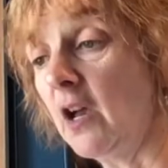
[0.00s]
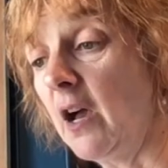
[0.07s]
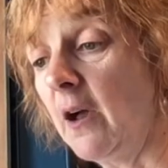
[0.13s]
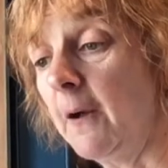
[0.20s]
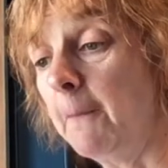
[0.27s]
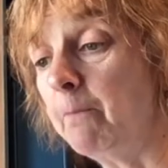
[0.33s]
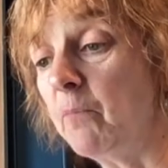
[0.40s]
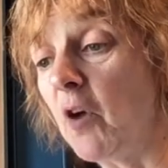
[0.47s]

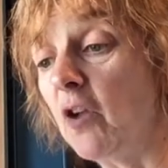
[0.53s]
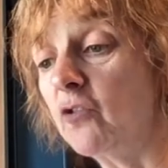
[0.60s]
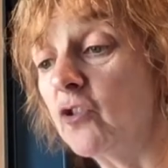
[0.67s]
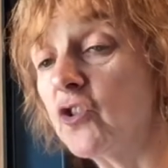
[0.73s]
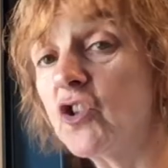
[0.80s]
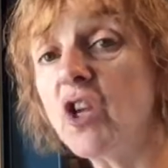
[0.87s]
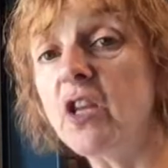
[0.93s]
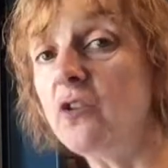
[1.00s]
on your
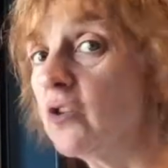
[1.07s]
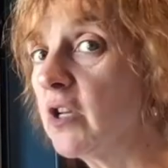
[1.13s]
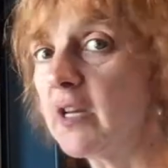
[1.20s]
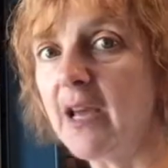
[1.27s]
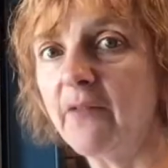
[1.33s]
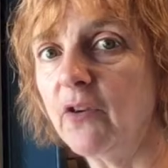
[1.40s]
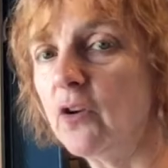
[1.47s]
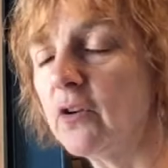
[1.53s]
sheet. You can
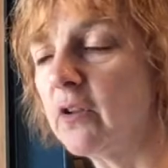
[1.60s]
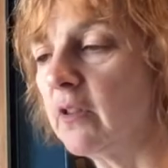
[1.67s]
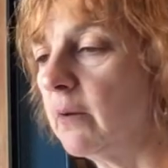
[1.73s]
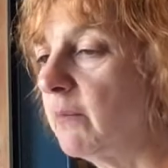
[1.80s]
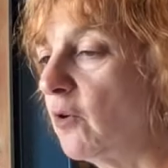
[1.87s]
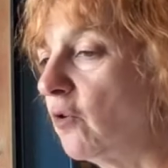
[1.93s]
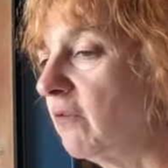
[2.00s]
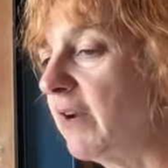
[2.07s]
have a look at
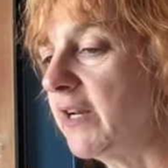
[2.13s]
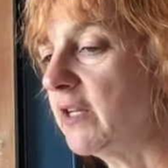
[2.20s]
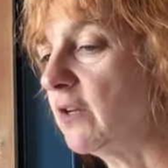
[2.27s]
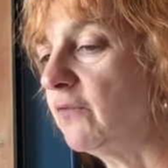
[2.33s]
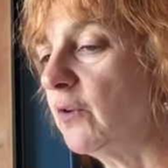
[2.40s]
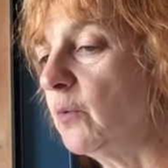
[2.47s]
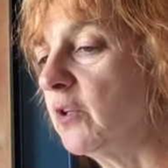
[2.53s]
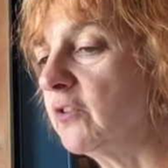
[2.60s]
them already
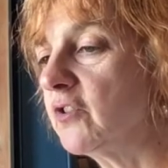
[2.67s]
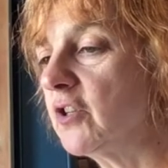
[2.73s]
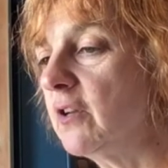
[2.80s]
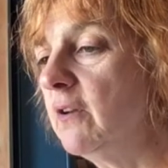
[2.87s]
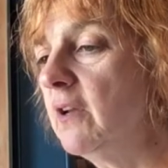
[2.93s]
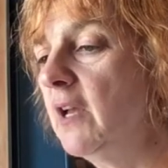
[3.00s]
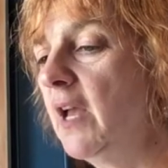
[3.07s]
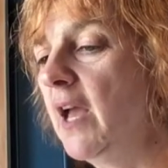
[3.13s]
if you want to.